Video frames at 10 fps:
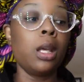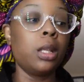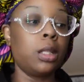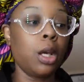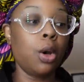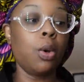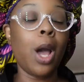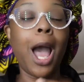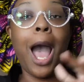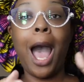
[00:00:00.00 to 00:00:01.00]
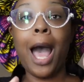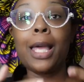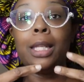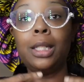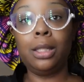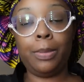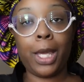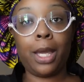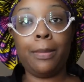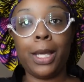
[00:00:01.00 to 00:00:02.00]
So I look
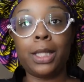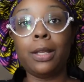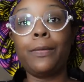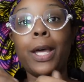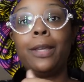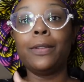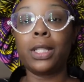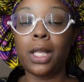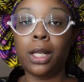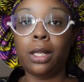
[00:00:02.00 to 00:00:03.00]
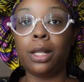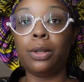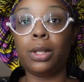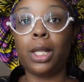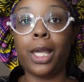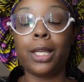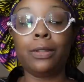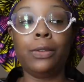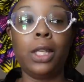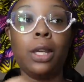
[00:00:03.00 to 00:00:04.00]
back at myself. I even said it under the
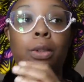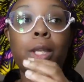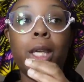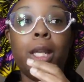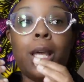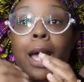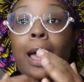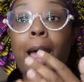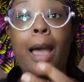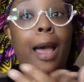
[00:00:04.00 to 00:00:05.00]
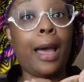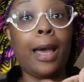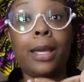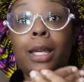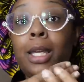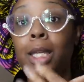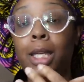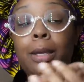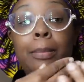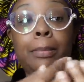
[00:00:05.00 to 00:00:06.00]
last video that I can
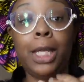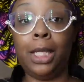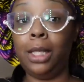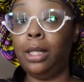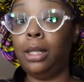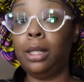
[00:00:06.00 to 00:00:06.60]
get mean.